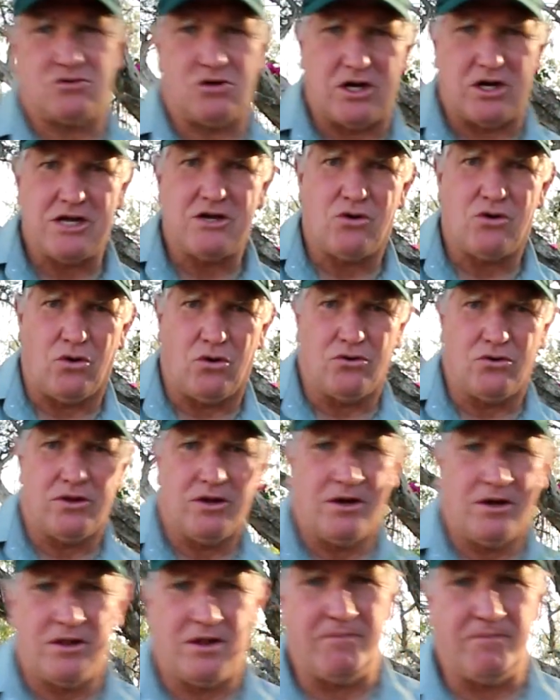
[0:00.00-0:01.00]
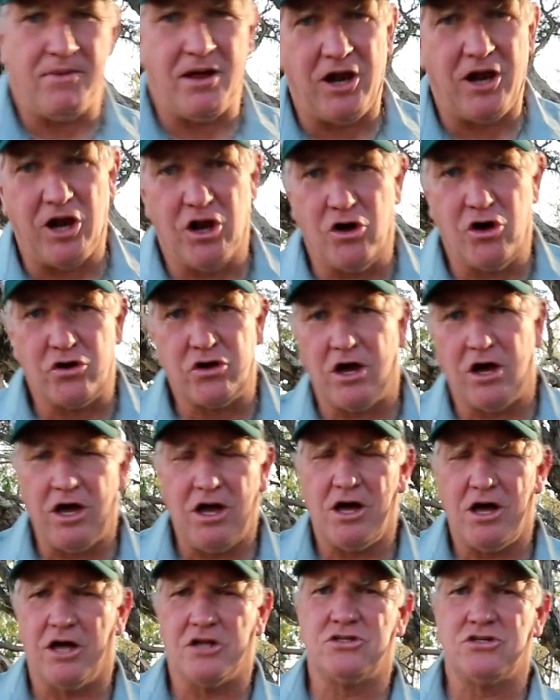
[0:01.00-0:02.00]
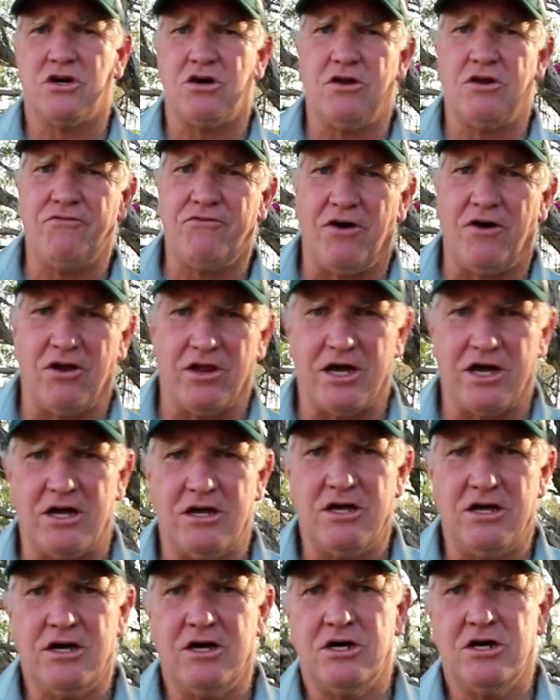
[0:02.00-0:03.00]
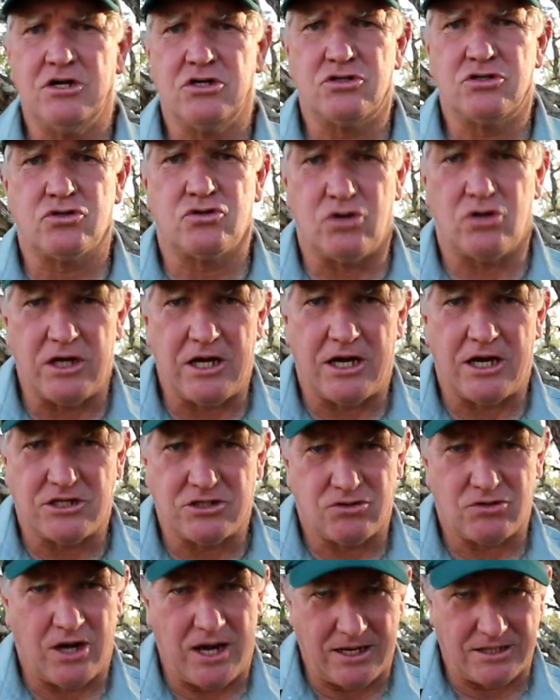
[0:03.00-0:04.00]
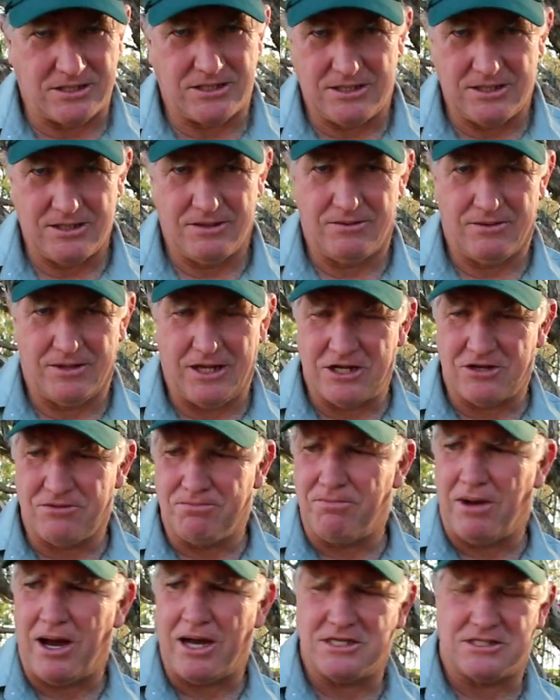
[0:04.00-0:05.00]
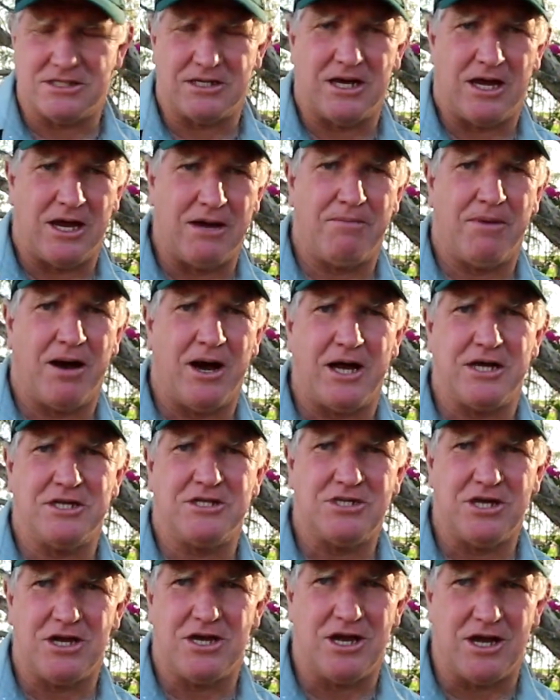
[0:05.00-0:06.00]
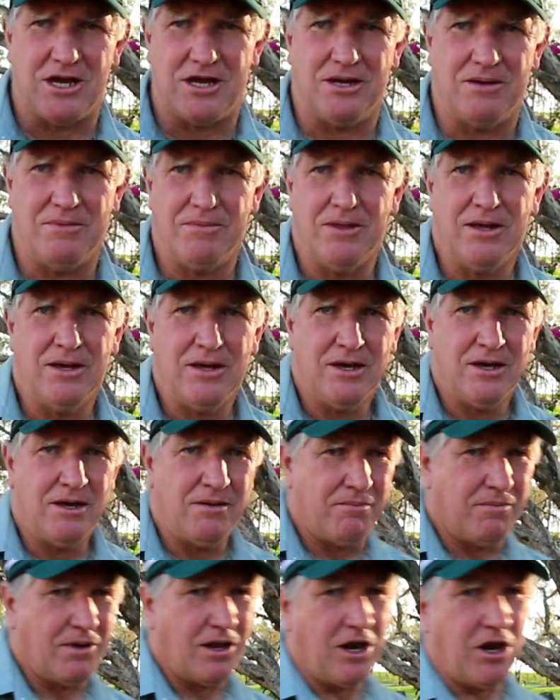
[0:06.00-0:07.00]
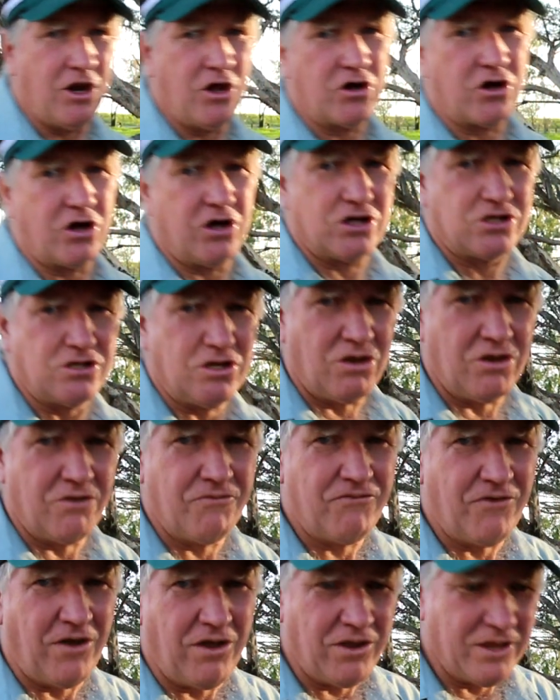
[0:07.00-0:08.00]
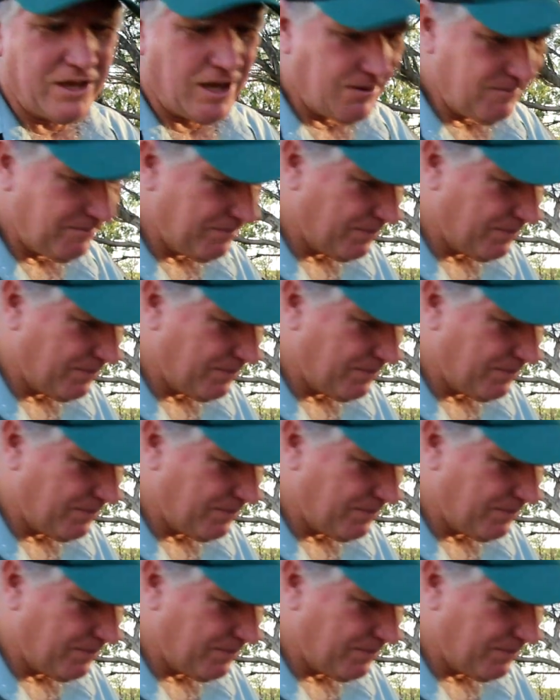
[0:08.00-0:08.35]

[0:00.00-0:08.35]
tree called the Melaleuca alternifolia tree extracts. That's mate, M-A-T-E. Melaleuca alternifolia.